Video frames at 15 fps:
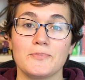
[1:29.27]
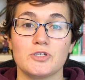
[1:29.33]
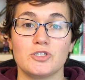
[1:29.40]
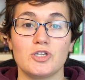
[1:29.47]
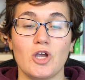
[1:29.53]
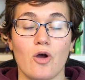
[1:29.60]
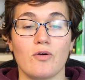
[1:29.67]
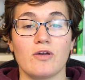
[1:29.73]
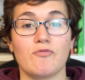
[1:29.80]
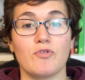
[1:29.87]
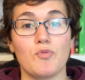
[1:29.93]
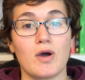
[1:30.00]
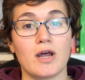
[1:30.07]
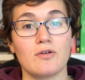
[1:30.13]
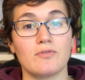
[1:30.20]
So if we
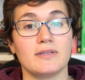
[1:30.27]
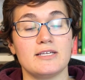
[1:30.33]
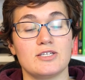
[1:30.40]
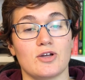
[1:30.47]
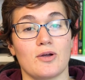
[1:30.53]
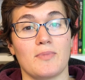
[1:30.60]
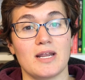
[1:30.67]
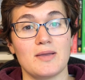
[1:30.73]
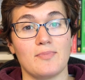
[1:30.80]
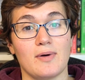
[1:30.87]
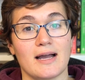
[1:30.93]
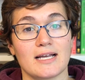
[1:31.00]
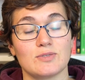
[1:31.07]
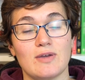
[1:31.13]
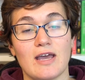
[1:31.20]
want to release our money
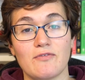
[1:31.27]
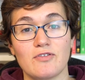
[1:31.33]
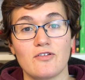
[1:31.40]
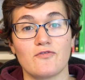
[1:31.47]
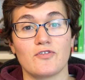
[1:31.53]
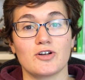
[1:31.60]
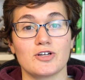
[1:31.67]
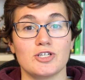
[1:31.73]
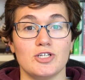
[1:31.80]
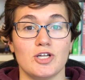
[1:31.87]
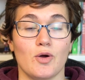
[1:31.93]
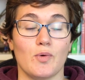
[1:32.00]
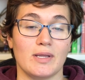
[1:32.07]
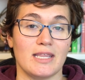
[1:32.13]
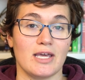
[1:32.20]
blocks, we have to first
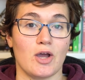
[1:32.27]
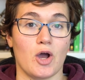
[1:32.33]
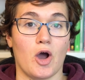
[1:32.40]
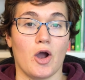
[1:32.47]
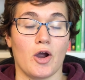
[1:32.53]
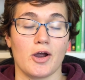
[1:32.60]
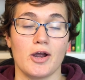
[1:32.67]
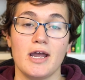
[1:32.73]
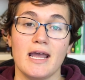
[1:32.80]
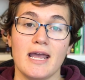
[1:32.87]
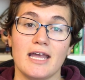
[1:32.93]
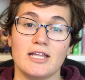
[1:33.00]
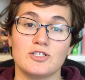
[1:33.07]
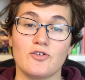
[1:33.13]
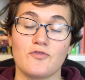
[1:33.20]
know what they are.
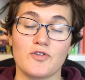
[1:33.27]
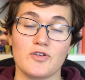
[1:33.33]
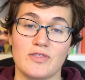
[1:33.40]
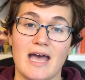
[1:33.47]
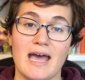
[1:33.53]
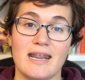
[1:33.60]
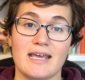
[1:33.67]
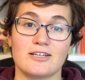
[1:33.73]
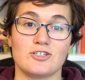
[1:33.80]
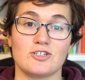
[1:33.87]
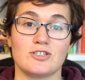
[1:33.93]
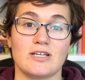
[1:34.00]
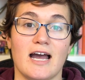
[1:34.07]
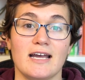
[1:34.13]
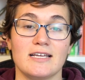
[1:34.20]
And so for that
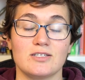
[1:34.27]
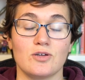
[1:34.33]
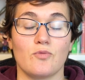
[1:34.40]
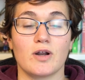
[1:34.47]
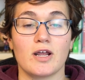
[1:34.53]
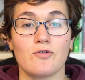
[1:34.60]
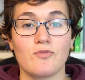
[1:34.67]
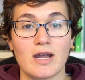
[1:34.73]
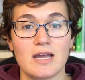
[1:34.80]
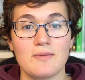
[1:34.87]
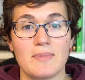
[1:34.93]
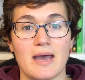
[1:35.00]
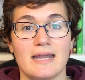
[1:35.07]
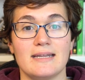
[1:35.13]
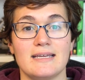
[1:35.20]
exercise, what I
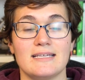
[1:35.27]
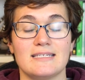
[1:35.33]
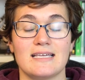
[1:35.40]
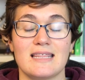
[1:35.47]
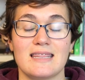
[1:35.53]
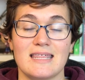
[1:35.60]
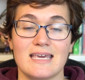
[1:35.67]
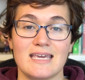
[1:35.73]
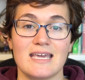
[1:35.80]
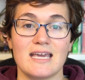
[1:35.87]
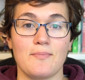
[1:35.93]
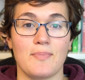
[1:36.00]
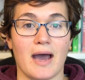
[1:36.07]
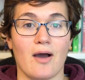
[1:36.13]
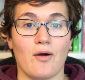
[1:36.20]
recommend is thinking
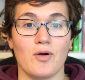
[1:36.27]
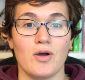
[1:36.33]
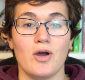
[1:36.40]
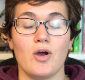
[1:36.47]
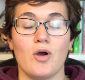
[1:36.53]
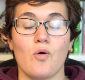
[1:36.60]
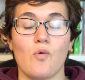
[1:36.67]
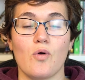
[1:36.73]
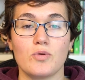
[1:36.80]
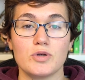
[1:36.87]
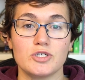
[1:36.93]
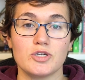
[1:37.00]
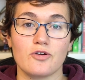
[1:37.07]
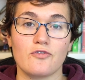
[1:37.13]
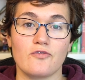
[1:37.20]
about, what
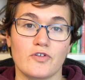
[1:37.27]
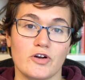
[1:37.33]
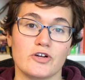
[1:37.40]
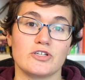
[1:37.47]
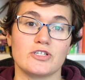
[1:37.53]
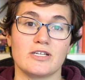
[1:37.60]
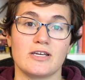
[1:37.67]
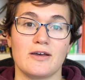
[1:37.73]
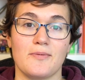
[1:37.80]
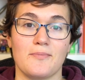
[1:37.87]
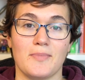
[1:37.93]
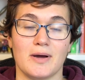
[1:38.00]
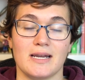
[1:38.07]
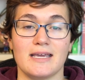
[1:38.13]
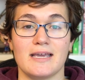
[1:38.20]
was your first
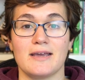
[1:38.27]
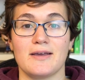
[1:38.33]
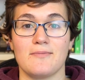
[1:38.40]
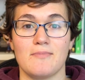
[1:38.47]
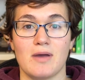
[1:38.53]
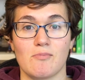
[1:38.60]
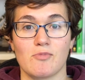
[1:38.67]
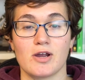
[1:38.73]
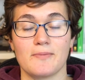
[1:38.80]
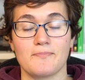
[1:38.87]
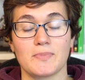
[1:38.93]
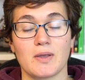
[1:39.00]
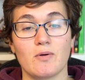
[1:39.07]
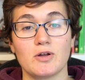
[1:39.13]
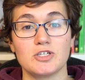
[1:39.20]
money memory?
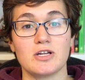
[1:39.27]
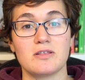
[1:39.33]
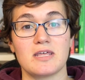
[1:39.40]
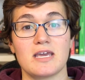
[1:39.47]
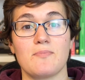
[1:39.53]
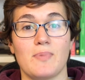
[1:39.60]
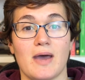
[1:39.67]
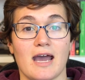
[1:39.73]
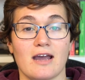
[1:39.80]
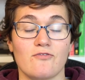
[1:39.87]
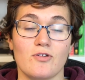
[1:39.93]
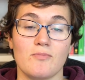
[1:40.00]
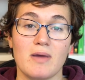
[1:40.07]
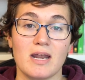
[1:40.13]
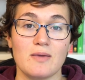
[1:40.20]
I want you to think back.
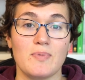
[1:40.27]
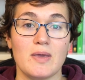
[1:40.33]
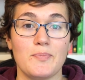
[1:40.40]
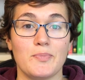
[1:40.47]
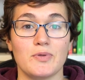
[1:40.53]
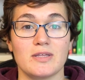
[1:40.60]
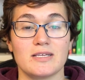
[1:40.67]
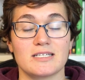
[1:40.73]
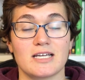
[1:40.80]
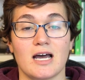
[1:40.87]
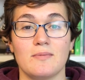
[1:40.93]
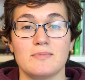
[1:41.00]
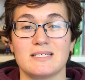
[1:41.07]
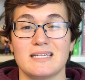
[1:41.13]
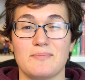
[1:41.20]
For many people, this
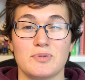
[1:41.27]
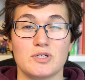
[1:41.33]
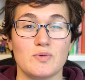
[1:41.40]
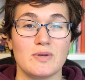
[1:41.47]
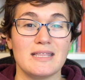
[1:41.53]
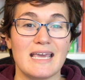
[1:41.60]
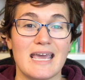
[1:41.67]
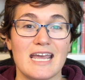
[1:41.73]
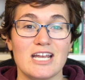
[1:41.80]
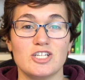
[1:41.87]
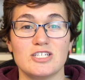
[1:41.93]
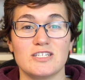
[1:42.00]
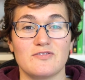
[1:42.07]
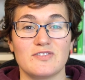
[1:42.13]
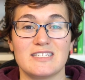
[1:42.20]
comes between the
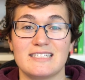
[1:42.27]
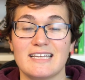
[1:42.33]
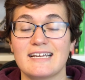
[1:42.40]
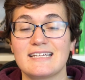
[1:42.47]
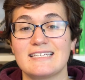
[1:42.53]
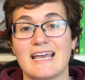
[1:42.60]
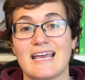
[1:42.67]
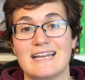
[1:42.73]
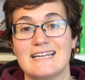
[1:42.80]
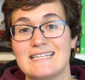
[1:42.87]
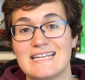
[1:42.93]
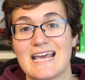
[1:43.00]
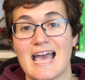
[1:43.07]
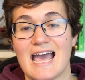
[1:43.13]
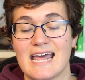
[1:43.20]
ages of 6 and
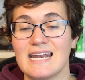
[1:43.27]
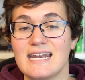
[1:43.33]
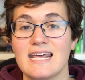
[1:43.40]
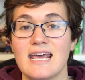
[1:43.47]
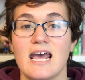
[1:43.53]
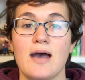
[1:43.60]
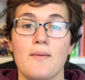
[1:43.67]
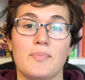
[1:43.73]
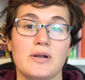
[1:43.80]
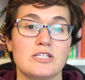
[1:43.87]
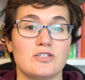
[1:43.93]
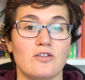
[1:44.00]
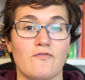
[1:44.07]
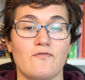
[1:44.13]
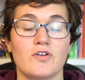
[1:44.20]
10, but
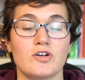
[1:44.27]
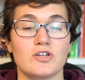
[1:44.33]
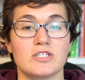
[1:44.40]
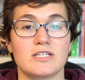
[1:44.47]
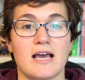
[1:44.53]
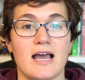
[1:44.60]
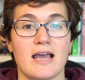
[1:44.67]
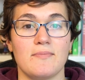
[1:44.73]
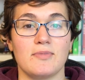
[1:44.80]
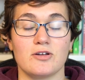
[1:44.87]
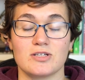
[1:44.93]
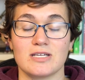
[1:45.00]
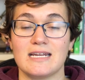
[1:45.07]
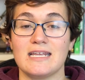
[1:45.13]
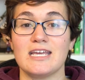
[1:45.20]
it's the first time
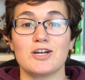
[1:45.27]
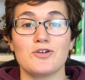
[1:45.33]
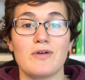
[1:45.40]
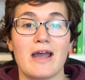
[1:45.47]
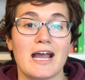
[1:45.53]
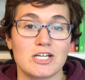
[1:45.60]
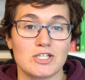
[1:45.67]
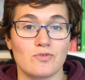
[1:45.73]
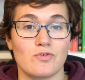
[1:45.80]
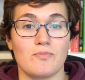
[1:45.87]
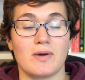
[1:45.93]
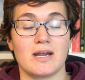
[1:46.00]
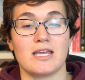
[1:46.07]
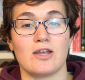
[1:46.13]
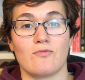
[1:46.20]
there's an interaction with
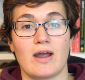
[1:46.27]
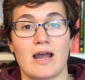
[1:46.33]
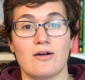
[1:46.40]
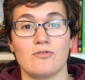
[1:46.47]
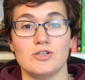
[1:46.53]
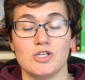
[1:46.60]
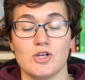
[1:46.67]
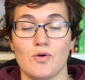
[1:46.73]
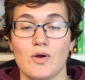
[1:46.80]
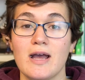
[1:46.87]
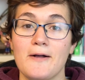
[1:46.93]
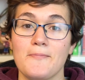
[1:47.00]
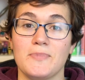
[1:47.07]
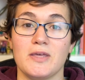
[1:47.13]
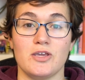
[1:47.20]
money around you
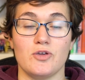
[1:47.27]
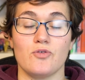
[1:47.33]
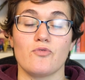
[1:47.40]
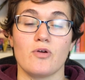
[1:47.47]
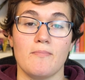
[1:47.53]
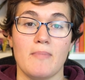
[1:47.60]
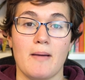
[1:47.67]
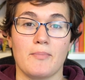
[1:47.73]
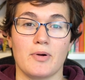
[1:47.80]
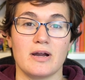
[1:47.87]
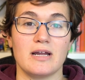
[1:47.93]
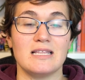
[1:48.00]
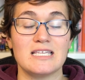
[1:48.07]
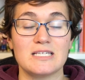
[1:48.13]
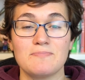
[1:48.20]
that you remember.
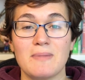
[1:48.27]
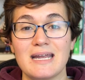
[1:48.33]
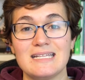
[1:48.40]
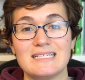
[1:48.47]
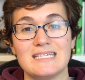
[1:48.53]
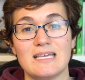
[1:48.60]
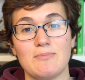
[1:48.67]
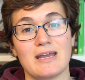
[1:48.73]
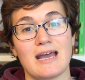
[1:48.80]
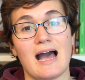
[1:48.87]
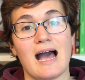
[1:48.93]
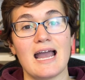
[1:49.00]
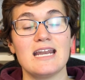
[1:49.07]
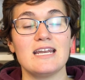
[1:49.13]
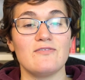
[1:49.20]
And this might seem
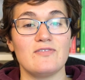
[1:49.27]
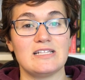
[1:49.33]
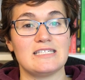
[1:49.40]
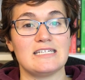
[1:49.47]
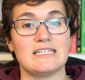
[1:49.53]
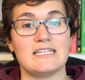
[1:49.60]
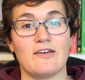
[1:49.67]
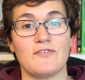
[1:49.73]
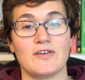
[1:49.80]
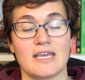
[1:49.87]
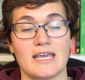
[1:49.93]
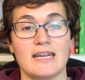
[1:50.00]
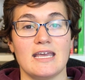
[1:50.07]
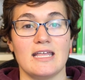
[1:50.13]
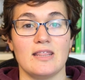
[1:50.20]
kind of
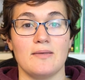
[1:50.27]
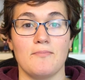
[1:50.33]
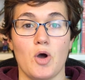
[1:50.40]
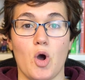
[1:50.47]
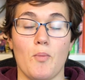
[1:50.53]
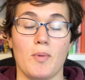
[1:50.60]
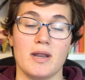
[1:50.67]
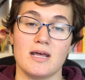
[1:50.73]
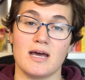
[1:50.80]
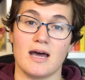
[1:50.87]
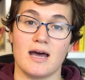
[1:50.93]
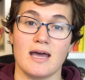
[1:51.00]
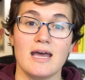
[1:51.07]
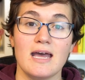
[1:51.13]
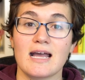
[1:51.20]
insignificant in the moment,
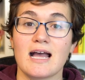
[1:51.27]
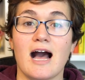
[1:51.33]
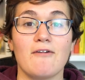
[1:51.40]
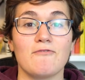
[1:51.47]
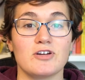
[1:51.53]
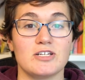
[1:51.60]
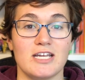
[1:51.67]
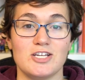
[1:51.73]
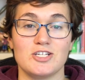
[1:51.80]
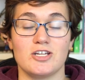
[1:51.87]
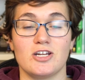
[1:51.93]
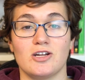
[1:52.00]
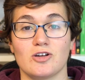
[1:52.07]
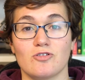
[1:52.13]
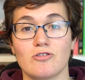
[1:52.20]
a
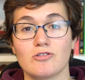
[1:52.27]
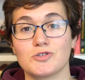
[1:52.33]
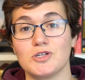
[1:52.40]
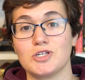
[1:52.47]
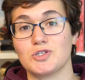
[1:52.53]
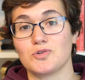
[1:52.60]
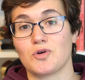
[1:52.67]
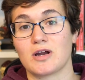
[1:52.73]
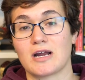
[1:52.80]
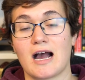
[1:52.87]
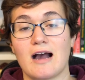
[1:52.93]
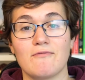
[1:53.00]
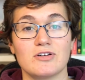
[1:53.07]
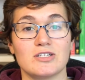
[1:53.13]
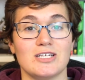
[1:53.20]
conversation in a grocery store, a
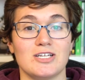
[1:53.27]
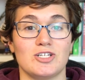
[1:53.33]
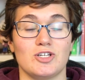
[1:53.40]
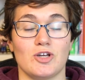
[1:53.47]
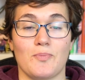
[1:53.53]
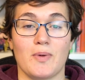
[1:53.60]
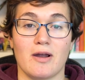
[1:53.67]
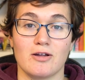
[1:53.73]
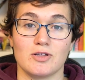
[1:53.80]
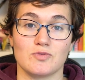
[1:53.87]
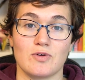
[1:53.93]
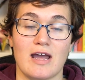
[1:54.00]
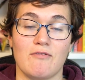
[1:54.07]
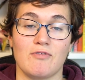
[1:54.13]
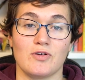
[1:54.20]
conversation your parents
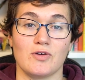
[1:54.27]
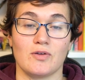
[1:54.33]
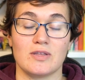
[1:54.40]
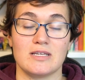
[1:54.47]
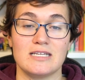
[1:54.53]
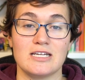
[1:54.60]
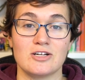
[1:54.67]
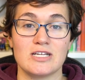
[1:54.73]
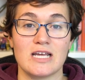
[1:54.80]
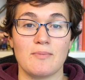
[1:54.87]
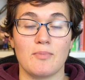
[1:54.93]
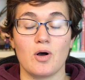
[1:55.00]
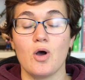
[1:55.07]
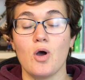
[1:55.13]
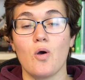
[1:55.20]
were having around the dinner
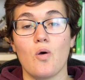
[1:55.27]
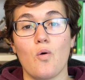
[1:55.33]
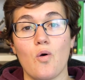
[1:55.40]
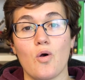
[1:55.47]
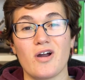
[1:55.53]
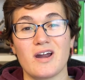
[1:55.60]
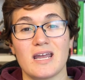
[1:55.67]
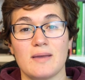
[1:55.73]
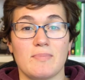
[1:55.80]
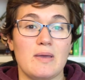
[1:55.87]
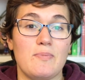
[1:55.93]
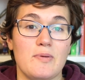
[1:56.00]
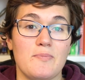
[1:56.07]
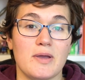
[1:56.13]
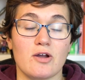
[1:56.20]
table, or it
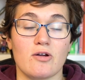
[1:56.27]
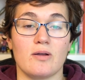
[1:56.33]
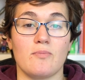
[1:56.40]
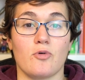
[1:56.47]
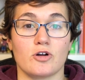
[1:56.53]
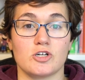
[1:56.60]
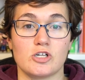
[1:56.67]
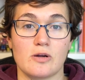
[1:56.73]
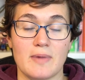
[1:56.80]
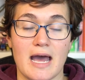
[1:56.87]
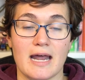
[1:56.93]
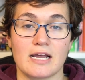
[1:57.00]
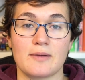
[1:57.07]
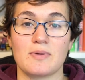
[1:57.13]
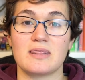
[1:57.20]
might be bigger and more
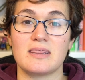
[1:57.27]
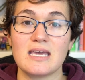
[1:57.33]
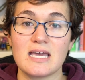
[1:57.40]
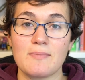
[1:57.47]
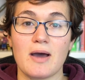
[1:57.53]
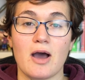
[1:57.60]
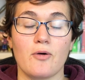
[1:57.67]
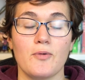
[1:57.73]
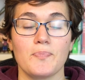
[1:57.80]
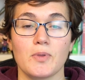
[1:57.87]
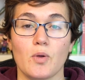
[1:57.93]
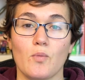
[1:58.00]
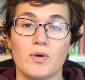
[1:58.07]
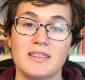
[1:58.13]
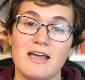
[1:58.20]
traumatic. But think about
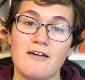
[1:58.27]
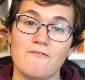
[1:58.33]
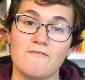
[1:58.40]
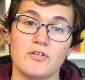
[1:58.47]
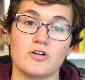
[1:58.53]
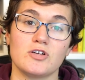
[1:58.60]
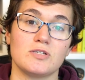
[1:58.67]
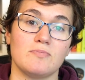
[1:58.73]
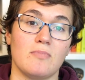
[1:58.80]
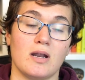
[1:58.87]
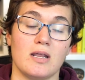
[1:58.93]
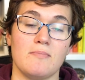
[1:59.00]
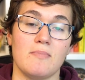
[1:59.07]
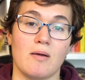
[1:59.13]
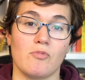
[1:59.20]
what that first
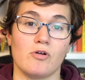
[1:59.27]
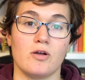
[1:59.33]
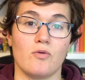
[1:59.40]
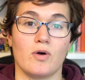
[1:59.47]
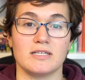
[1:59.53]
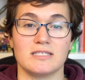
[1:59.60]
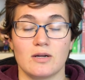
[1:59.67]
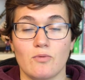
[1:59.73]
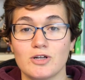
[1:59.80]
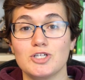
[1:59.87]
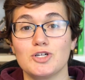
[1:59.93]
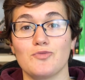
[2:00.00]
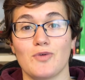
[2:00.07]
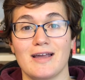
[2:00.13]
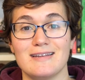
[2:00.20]
money memory was, and I want
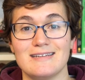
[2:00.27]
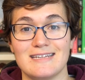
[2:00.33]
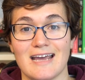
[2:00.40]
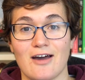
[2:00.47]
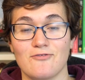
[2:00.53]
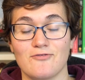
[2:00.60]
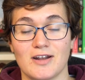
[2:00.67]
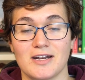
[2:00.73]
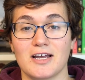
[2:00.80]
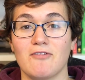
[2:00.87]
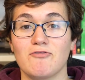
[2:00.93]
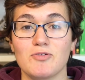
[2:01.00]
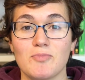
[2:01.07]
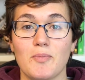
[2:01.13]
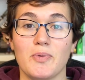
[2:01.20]
you to write it down. Find a
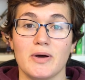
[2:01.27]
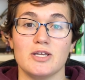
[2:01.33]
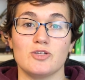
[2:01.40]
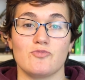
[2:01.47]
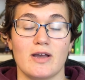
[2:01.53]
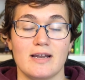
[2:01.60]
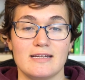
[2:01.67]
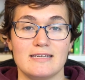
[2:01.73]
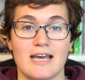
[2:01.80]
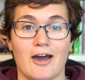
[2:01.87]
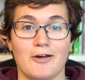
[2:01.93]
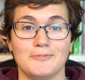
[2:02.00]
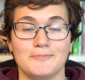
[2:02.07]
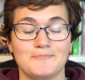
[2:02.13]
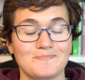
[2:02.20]
comfortable place, write it down.